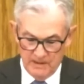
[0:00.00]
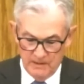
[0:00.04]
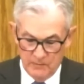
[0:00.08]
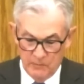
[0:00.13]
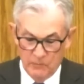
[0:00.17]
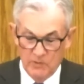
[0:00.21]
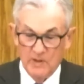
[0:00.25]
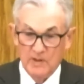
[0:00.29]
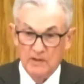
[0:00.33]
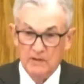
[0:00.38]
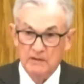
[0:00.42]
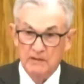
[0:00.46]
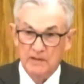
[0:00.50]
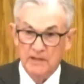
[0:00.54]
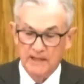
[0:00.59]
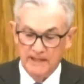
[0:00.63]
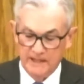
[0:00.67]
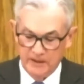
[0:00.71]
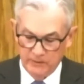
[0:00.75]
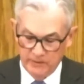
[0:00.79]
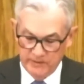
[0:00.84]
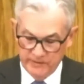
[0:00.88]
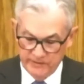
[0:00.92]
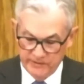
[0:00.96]
While
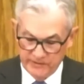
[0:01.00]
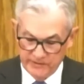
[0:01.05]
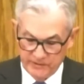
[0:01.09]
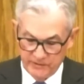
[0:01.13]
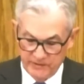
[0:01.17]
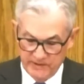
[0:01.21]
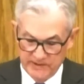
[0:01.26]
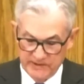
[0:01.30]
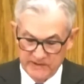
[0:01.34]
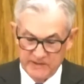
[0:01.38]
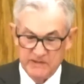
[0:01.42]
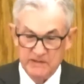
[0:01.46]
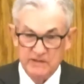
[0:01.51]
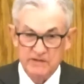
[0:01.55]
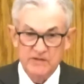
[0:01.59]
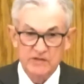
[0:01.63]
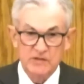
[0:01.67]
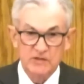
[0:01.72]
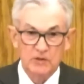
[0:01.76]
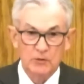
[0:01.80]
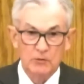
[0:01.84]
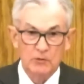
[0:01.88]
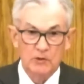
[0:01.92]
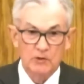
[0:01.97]
higher interest rates,
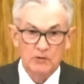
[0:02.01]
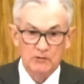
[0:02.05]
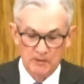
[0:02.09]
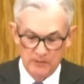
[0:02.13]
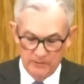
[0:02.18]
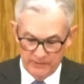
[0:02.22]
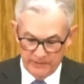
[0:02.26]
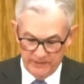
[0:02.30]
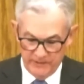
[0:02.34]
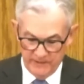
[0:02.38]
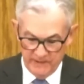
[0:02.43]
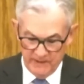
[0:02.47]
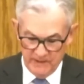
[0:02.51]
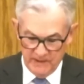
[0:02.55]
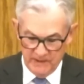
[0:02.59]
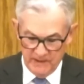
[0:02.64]
slower growth,